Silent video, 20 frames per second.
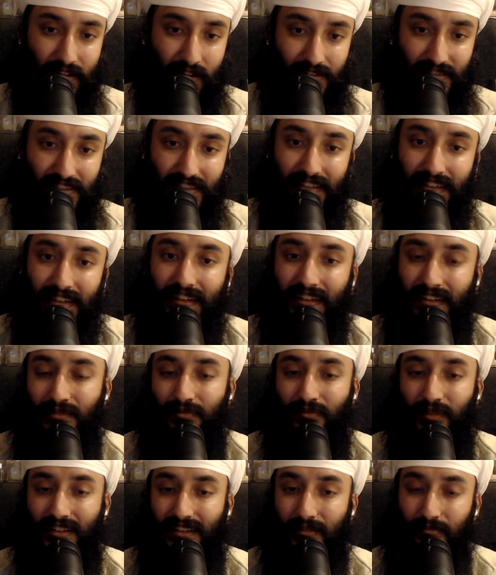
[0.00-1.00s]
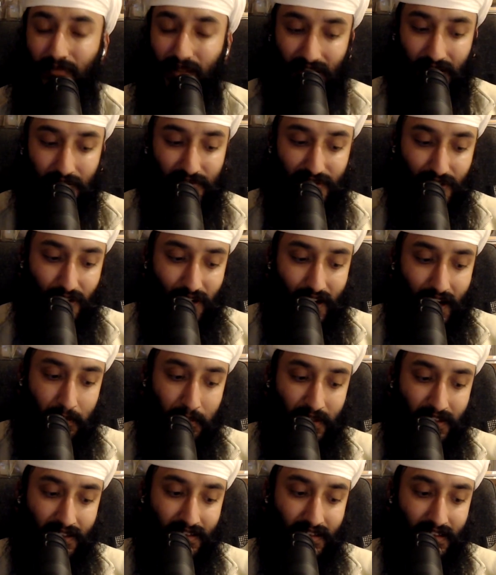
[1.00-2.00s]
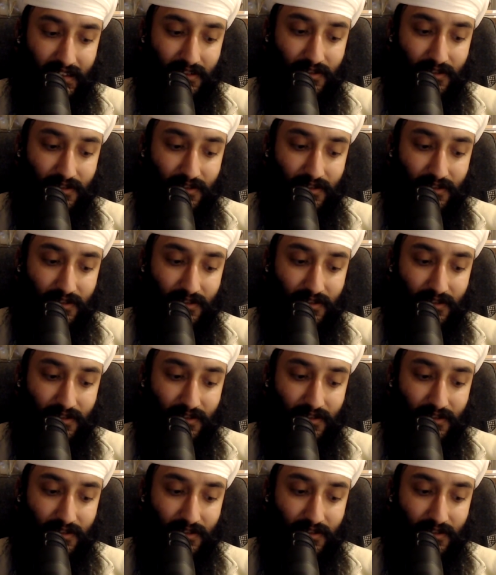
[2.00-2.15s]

on seeing his mother, becomes so happy.